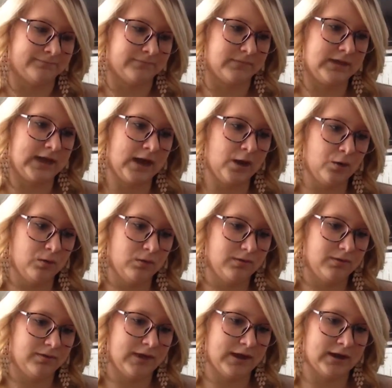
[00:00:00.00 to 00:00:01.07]
now
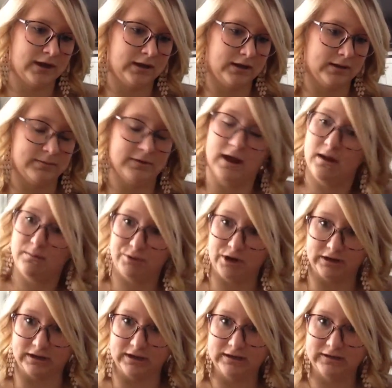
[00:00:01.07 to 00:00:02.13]
that I am not
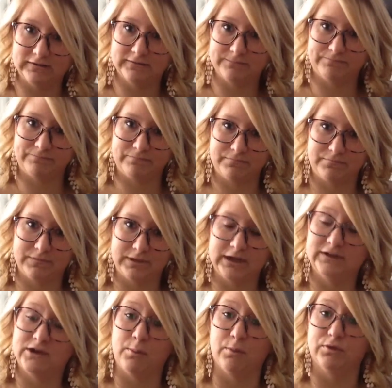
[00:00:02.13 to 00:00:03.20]
pregnant,
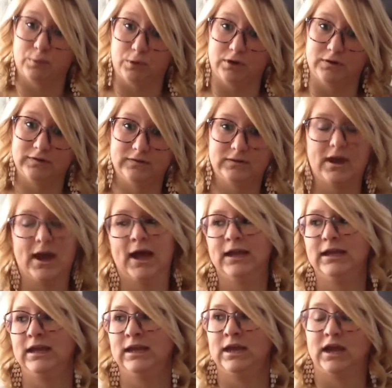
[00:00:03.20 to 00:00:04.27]
it's almost worse. I
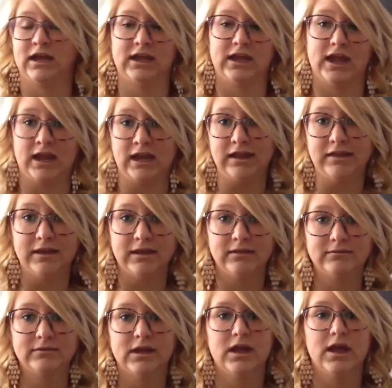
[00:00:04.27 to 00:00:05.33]
cannot eat anything.
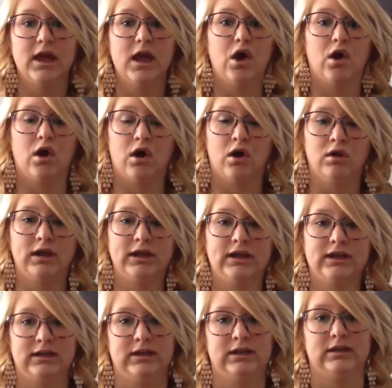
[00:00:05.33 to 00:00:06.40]
All I
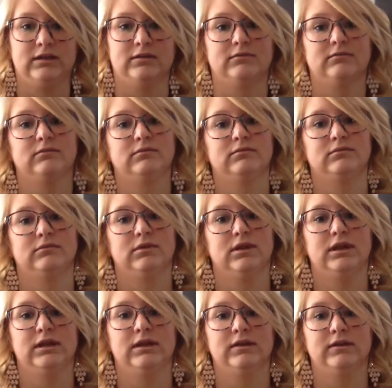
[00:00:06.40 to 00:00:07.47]
can eat
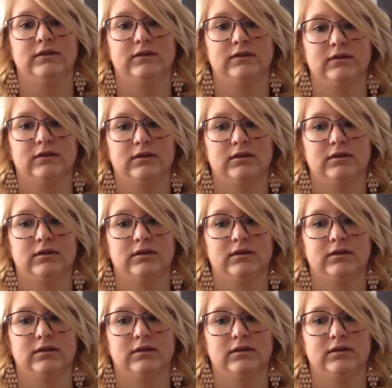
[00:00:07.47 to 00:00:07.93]
is